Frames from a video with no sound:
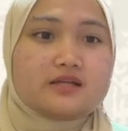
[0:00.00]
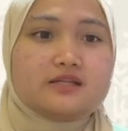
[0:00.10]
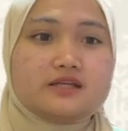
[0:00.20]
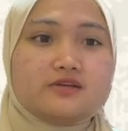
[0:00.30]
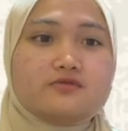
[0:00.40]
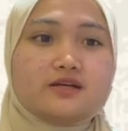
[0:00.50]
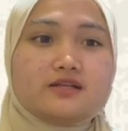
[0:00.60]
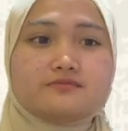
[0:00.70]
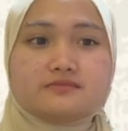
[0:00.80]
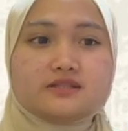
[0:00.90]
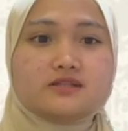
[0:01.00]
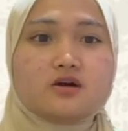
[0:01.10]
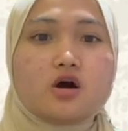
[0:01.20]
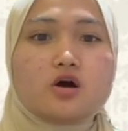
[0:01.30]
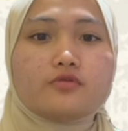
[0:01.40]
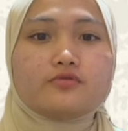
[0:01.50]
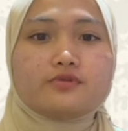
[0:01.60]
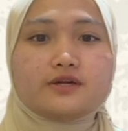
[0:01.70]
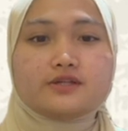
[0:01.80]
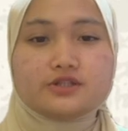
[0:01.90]
The development of
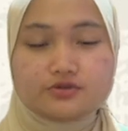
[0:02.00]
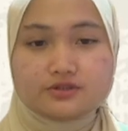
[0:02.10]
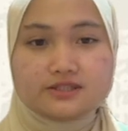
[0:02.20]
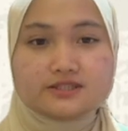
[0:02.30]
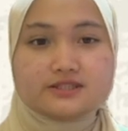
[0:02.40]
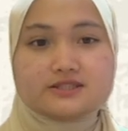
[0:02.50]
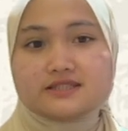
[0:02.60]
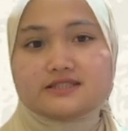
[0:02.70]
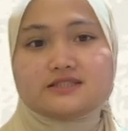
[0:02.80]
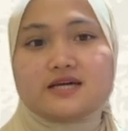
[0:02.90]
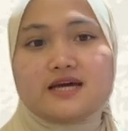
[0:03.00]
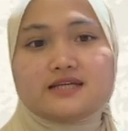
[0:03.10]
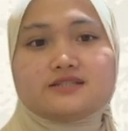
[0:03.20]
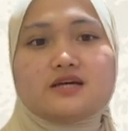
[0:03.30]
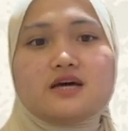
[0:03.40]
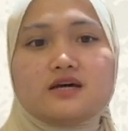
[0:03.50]
Newton's science has